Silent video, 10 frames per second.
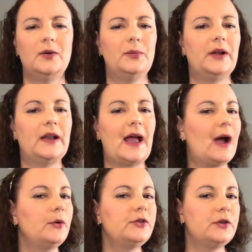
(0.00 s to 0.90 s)
But
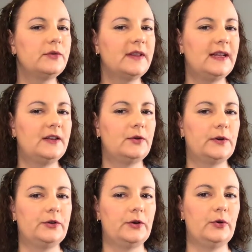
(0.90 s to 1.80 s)
how was she related to
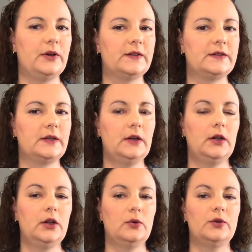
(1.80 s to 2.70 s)
Richard Otis?
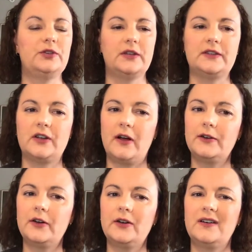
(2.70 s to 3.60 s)
Was she a
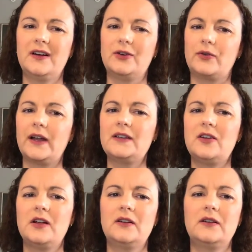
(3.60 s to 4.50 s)
daughter, a
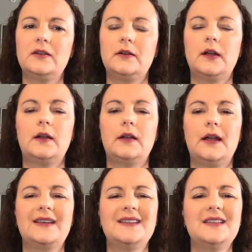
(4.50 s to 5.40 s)
granddaughter?
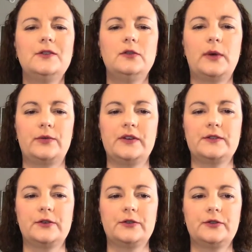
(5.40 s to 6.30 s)
I continued my
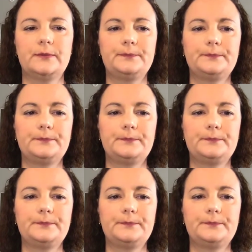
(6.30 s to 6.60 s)
research.